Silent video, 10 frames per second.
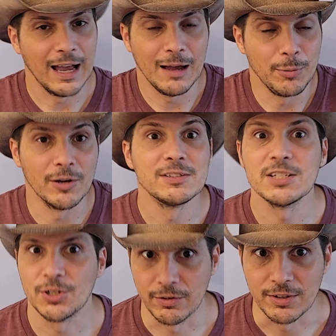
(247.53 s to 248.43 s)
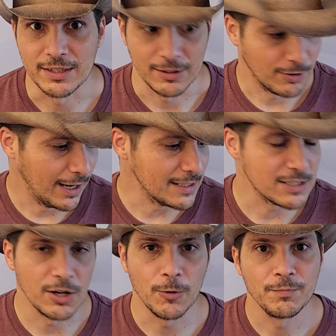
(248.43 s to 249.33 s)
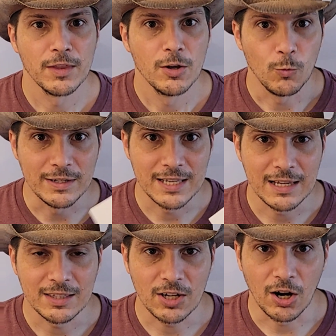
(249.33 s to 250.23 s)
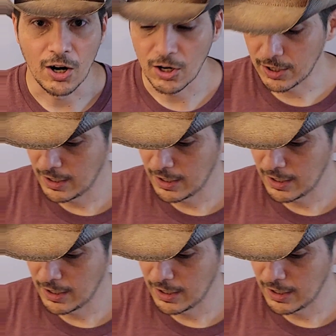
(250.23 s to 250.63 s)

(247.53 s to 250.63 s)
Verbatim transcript: Appearances are everything, right? So we take the card